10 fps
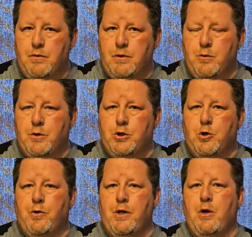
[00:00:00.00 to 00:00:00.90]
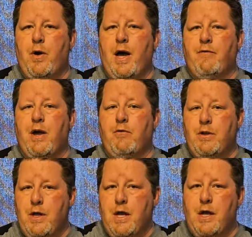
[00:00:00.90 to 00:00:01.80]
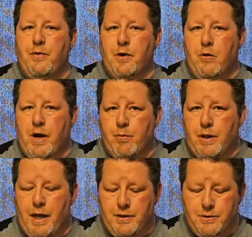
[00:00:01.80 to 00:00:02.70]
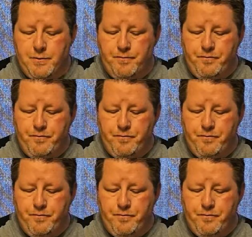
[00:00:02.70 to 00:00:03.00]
to ensure that you have everything in the correct place.